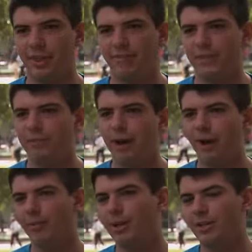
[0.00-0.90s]

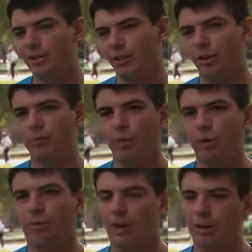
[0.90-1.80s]
inspired me to learn
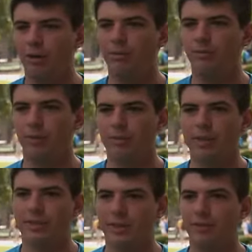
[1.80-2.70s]
more about from
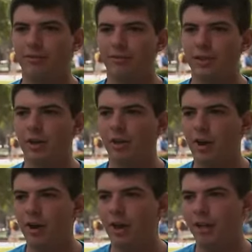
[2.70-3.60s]
myself. So
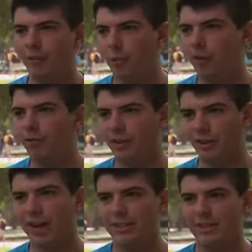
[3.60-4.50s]
if it weren't for the
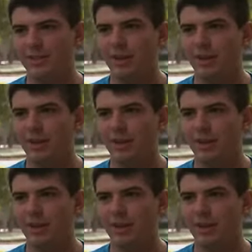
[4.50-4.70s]
classes here, I